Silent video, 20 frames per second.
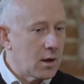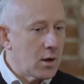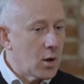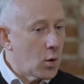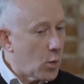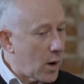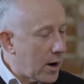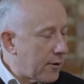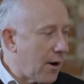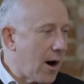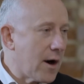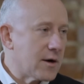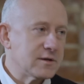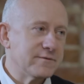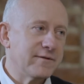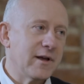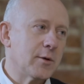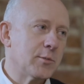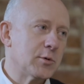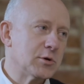Where are our
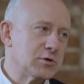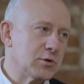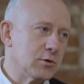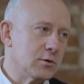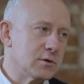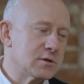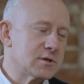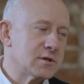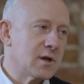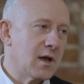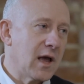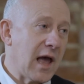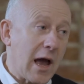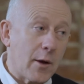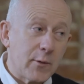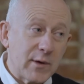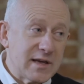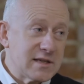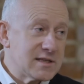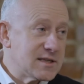developer tools?
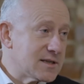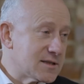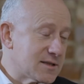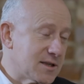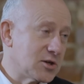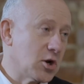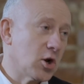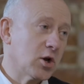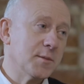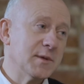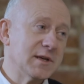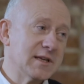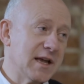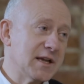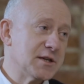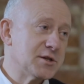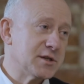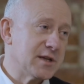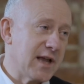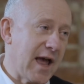How easy is the
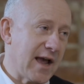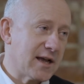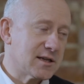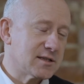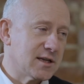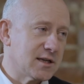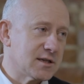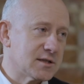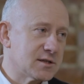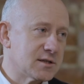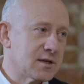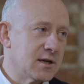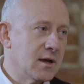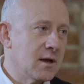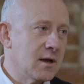documentation to access?